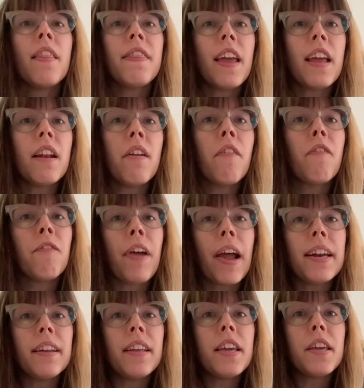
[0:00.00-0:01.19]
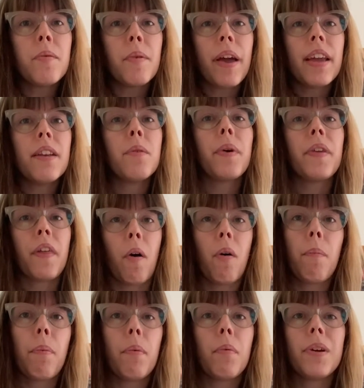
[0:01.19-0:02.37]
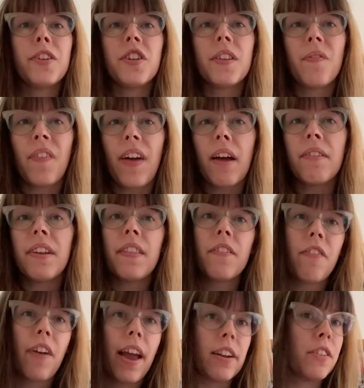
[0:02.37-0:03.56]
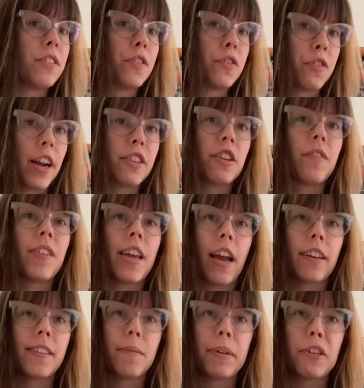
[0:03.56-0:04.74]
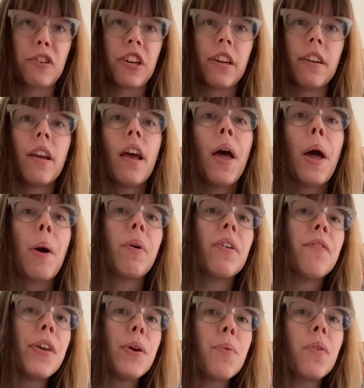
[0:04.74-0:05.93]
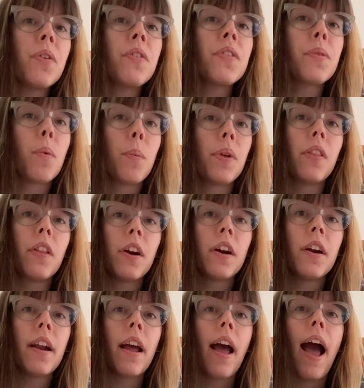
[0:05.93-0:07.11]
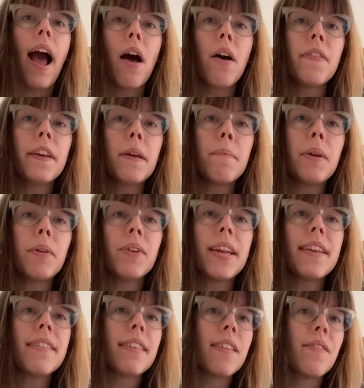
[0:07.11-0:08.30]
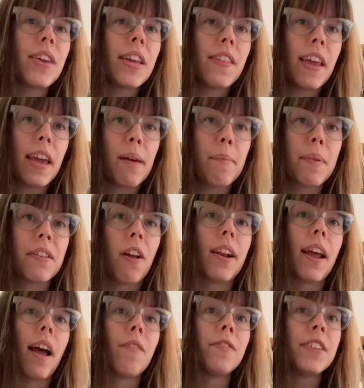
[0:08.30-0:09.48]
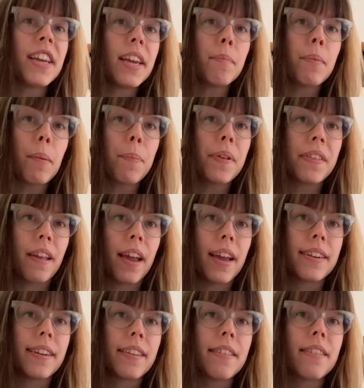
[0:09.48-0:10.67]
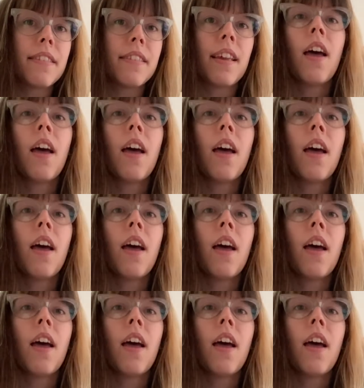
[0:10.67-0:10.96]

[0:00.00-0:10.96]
Then, finally, you end with hope, which is found in the final stretch of the exhibition, where viewers will learn how the communities living in the Amazon have teamed up with scientists,